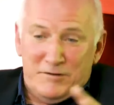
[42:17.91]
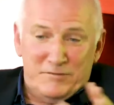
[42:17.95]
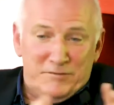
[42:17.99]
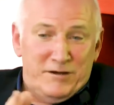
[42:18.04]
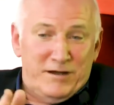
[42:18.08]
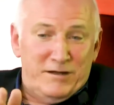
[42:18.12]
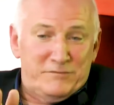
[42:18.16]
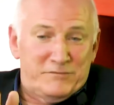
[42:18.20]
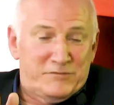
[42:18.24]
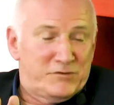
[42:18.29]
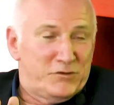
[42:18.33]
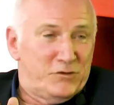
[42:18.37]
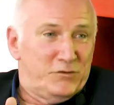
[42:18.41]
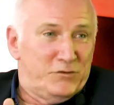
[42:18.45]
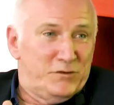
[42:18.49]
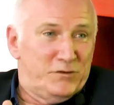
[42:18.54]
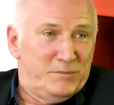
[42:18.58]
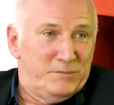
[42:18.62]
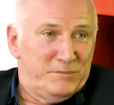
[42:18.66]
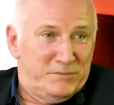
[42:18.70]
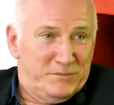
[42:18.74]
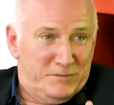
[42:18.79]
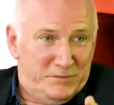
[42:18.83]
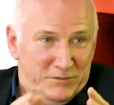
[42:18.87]
I've sold
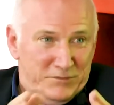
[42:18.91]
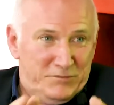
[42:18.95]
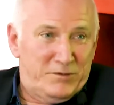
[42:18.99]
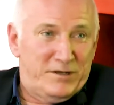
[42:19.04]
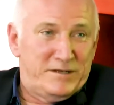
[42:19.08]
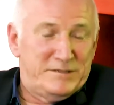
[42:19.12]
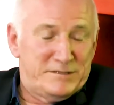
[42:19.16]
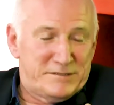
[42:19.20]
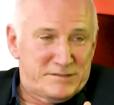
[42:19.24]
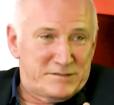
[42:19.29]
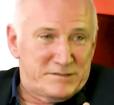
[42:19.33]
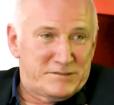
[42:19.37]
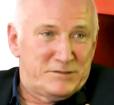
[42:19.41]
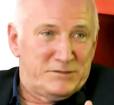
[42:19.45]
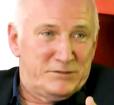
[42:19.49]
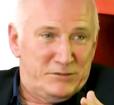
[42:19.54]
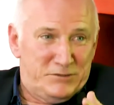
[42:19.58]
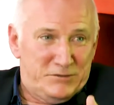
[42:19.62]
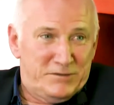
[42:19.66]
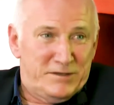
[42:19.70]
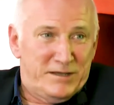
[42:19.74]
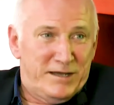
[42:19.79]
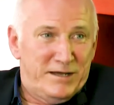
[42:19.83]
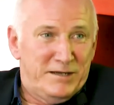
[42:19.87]
them the rights to
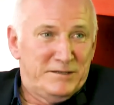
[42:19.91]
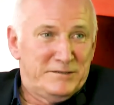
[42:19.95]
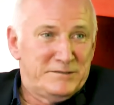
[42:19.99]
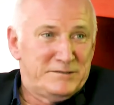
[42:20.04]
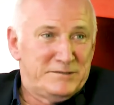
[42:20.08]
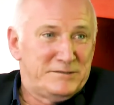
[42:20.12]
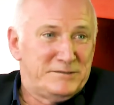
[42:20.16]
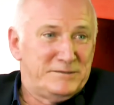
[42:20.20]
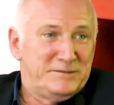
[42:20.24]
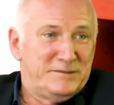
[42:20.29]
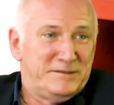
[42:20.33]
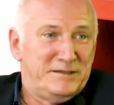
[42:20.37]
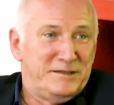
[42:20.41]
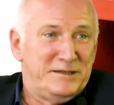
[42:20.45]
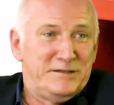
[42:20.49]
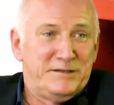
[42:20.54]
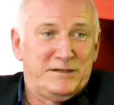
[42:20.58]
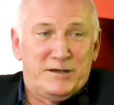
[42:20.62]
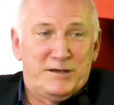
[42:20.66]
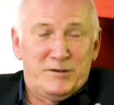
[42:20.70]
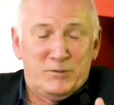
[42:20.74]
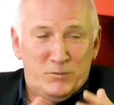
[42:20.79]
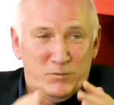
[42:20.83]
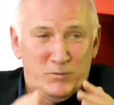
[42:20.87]
do that.
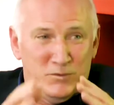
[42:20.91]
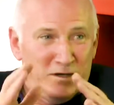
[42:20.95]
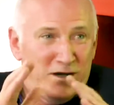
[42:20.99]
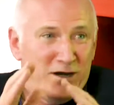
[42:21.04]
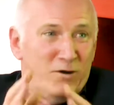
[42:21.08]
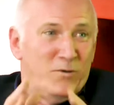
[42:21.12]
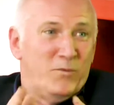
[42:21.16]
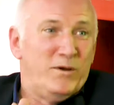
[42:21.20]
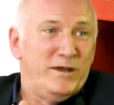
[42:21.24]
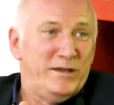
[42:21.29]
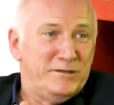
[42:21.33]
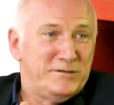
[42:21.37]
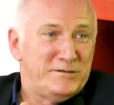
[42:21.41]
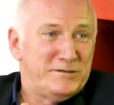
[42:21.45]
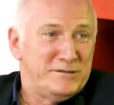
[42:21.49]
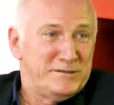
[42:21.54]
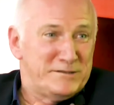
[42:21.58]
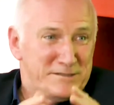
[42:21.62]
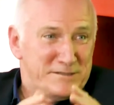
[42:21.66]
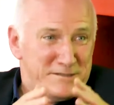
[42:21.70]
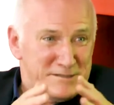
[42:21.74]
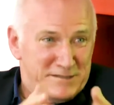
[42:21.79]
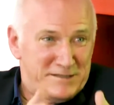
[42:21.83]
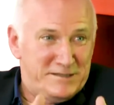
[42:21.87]
And now I'll wait
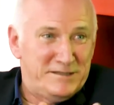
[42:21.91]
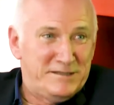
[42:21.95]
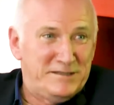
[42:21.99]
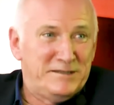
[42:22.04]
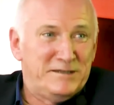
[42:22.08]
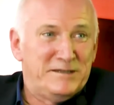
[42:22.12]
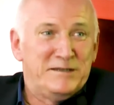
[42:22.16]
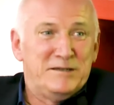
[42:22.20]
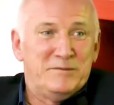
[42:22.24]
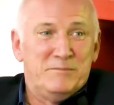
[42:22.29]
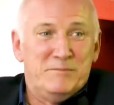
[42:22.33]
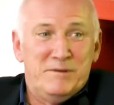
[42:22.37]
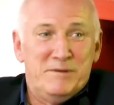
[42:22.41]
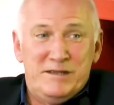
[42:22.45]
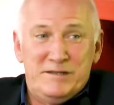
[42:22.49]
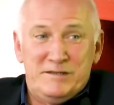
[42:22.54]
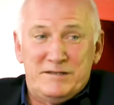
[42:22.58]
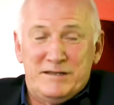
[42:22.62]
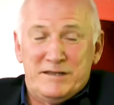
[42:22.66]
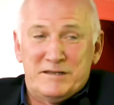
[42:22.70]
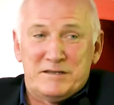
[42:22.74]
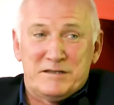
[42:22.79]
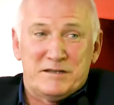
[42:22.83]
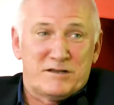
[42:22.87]
and see. It may
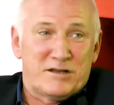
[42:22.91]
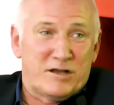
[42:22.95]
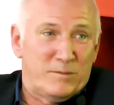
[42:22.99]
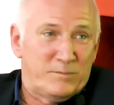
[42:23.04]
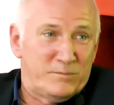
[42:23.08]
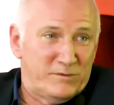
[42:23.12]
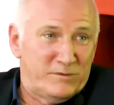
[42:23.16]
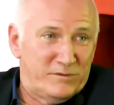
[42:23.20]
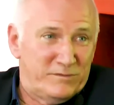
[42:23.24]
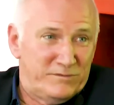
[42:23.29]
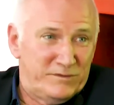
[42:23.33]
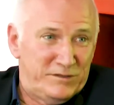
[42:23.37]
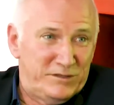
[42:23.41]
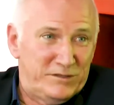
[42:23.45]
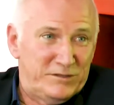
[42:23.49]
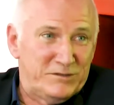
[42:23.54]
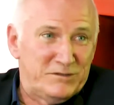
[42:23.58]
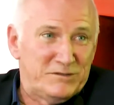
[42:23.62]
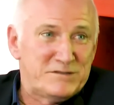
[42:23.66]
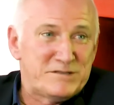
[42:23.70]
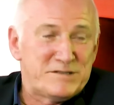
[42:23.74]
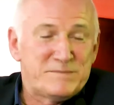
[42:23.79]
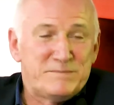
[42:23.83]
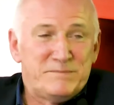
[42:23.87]
take a couple of
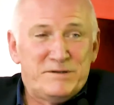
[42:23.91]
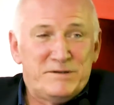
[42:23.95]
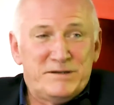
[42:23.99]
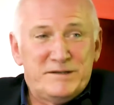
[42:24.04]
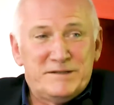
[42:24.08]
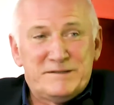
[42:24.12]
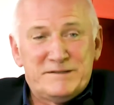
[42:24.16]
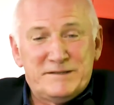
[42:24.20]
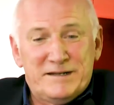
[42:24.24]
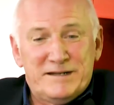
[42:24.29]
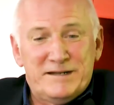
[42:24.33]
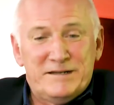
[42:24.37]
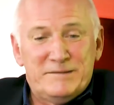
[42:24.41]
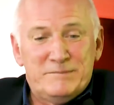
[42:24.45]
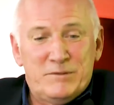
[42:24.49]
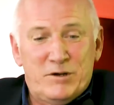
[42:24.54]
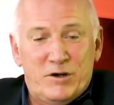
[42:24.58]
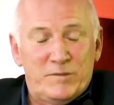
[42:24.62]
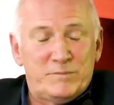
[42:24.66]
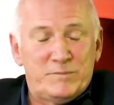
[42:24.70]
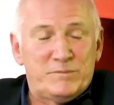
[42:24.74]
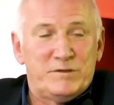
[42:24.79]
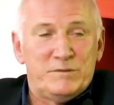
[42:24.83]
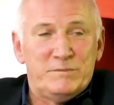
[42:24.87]
years, but I'm
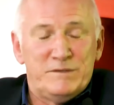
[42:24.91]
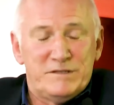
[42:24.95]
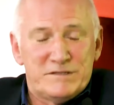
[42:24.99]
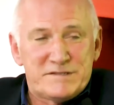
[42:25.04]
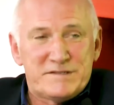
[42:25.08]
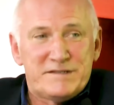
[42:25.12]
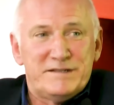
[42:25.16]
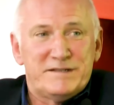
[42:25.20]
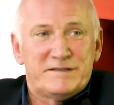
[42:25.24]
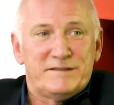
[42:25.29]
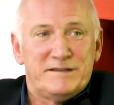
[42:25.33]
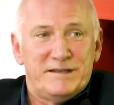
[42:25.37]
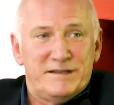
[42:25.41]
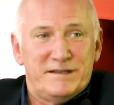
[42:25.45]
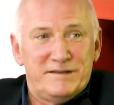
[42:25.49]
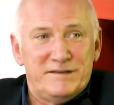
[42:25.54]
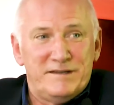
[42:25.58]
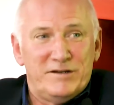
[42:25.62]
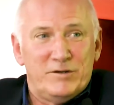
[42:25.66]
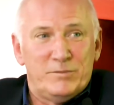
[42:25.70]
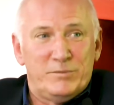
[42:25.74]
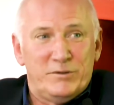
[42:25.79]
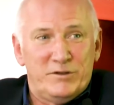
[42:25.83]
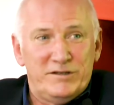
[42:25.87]
optimistic that
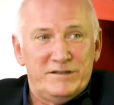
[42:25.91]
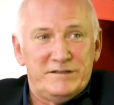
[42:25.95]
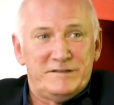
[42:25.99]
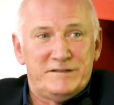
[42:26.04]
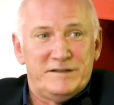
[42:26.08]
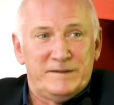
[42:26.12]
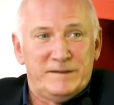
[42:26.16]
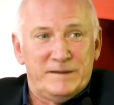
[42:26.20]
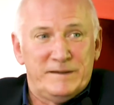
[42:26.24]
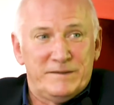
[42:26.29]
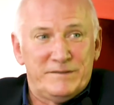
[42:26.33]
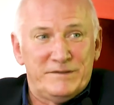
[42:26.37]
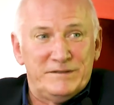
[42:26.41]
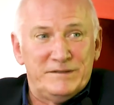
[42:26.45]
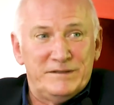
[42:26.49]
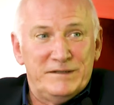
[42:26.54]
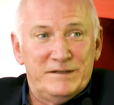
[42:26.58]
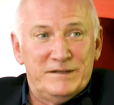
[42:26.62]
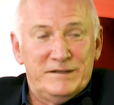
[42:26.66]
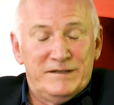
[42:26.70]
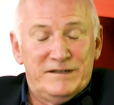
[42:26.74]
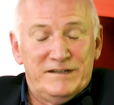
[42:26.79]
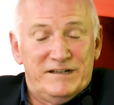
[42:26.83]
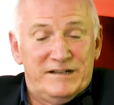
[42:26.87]
they'll pull it together.
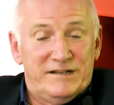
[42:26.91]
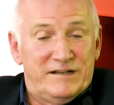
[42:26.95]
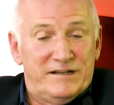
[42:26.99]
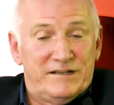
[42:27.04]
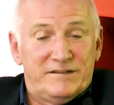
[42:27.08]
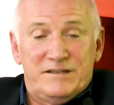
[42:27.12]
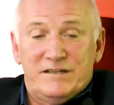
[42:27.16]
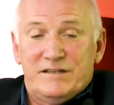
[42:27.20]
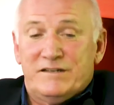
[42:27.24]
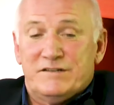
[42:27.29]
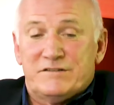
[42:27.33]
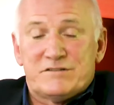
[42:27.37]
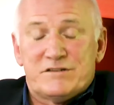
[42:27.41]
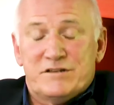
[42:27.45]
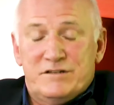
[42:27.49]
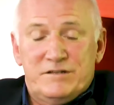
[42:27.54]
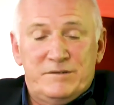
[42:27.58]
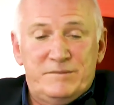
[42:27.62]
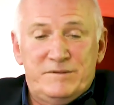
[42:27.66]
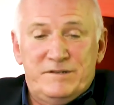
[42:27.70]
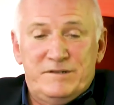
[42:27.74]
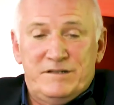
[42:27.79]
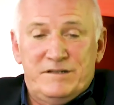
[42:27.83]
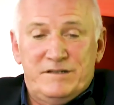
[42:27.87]
And I think it's going
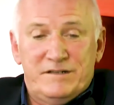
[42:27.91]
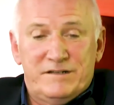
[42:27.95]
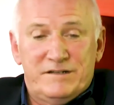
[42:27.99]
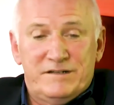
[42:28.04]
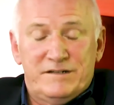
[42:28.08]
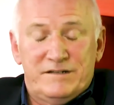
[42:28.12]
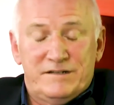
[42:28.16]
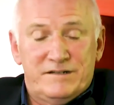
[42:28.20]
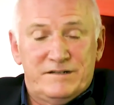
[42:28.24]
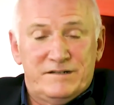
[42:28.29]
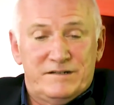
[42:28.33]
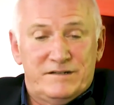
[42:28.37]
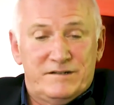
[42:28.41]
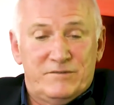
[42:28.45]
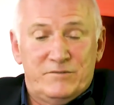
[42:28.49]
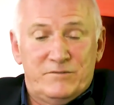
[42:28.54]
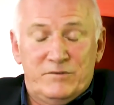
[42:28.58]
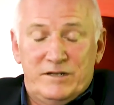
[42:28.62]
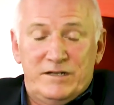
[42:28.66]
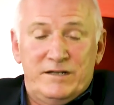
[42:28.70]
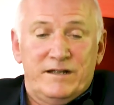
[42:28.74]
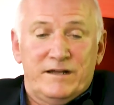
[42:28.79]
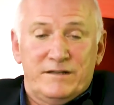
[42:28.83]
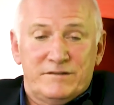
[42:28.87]
to be,
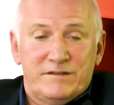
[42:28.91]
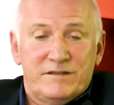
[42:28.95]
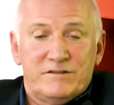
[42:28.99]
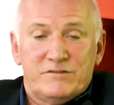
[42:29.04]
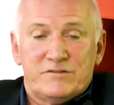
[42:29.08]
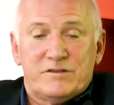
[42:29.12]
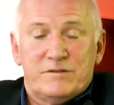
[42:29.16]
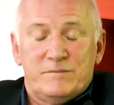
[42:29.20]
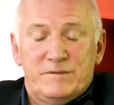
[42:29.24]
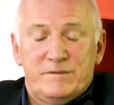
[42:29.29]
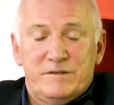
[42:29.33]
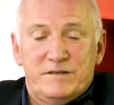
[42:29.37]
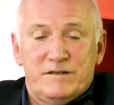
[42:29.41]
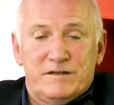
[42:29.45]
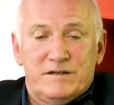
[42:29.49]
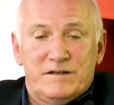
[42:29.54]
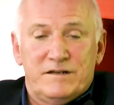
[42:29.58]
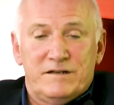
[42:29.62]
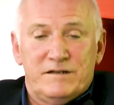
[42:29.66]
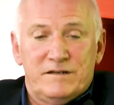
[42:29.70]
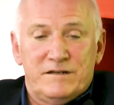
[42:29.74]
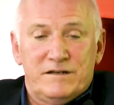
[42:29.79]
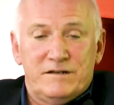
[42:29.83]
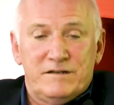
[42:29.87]
I think it's going to be
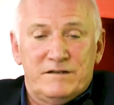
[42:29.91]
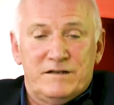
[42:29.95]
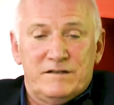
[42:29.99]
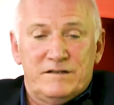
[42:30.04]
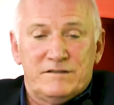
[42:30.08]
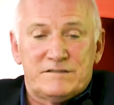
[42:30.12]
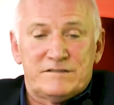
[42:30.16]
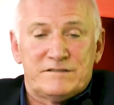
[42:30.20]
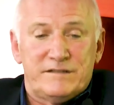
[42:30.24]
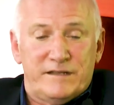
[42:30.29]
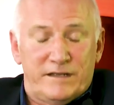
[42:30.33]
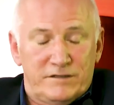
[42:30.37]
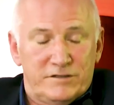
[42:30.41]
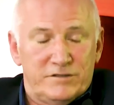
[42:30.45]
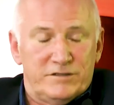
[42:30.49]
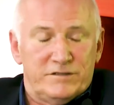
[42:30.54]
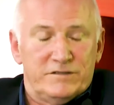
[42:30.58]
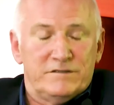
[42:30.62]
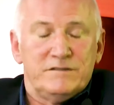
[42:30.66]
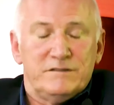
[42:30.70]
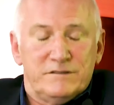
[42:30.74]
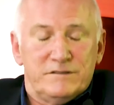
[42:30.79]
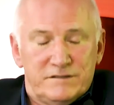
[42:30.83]
a stellar,